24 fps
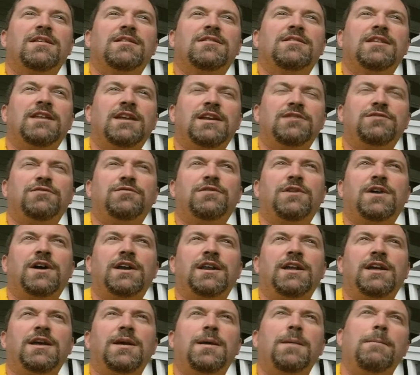Today's
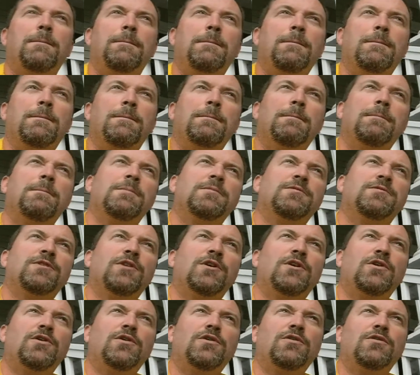Friday,
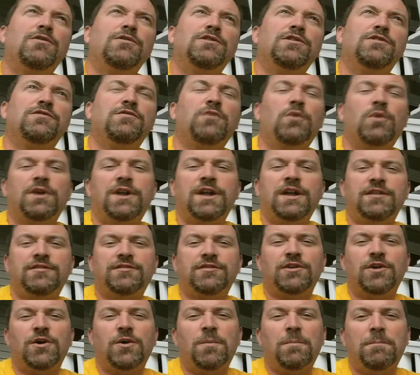so just four days
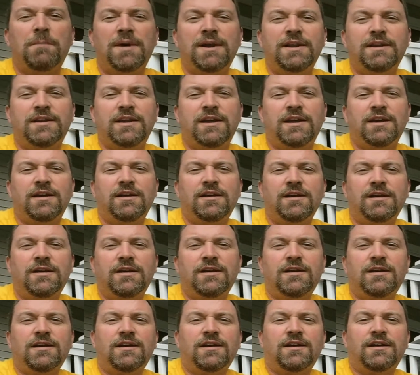ago, Monday,
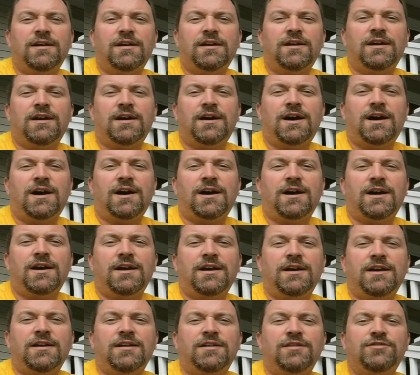
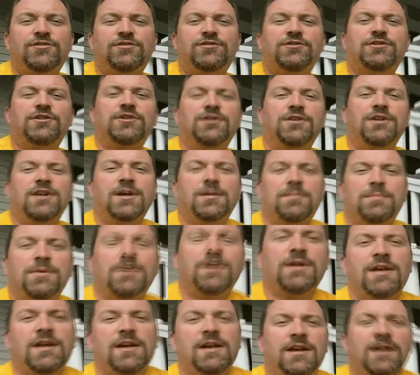I stirred up
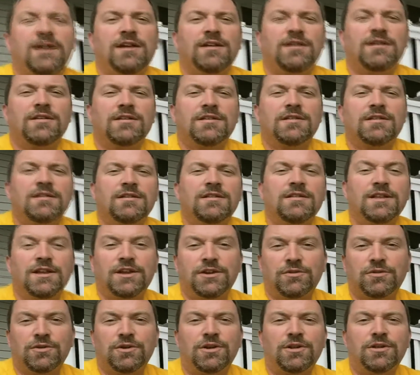a
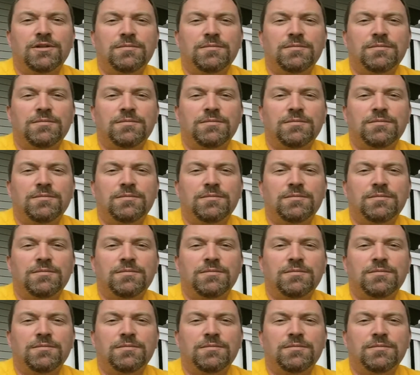literal